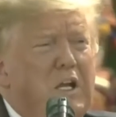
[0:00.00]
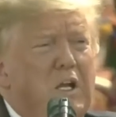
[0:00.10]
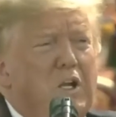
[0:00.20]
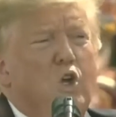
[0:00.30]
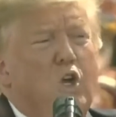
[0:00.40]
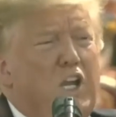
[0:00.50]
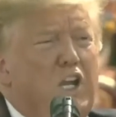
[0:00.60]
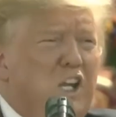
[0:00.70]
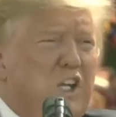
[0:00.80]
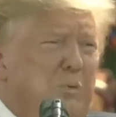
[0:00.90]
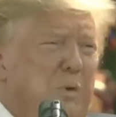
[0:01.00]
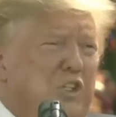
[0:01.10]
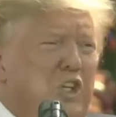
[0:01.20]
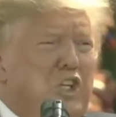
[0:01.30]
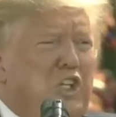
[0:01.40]
to India's
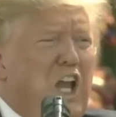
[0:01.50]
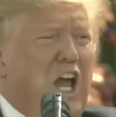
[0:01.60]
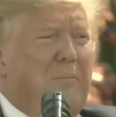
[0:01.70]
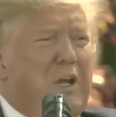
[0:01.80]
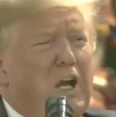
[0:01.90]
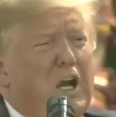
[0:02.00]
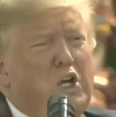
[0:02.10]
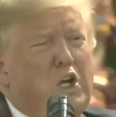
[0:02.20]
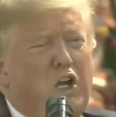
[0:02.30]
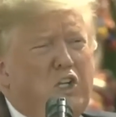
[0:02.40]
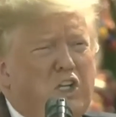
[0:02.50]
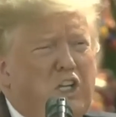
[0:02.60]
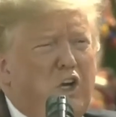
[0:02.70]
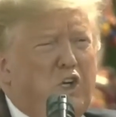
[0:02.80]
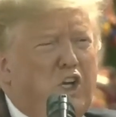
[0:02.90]
business climate under his
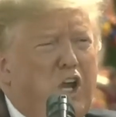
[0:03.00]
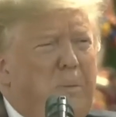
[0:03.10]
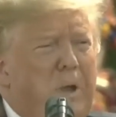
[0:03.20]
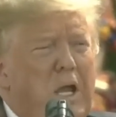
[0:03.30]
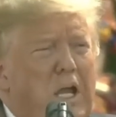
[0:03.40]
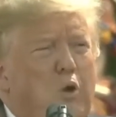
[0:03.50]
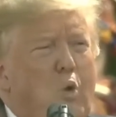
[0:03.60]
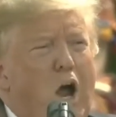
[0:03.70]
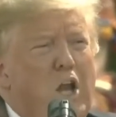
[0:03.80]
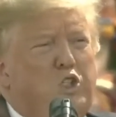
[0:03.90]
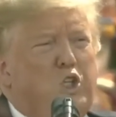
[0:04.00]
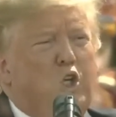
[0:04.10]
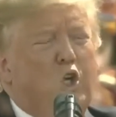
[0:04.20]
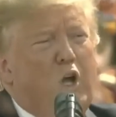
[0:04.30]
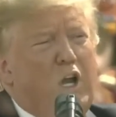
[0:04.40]
leadership. He wants to
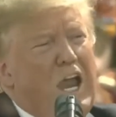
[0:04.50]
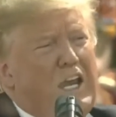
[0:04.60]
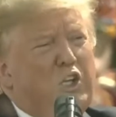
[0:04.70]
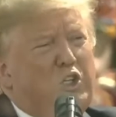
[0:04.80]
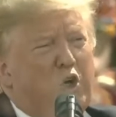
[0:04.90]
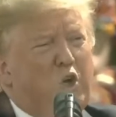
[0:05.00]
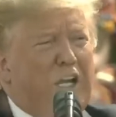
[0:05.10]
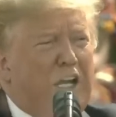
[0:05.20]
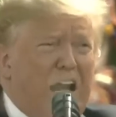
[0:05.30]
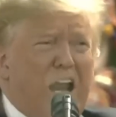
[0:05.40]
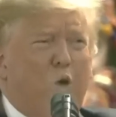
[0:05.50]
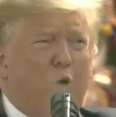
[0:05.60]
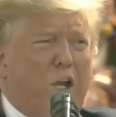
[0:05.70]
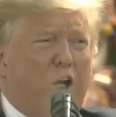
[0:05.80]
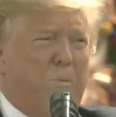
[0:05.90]
do it, and he's doing it at a
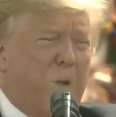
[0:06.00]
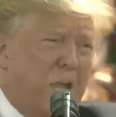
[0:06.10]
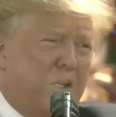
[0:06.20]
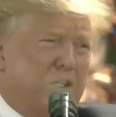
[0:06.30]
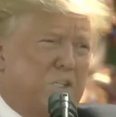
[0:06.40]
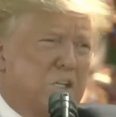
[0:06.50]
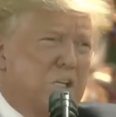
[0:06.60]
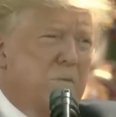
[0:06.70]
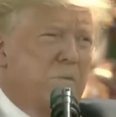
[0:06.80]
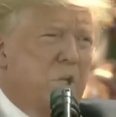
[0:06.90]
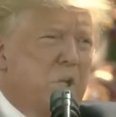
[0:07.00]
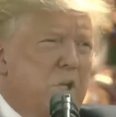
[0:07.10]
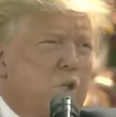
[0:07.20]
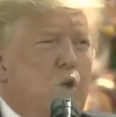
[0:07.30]
record pace. 2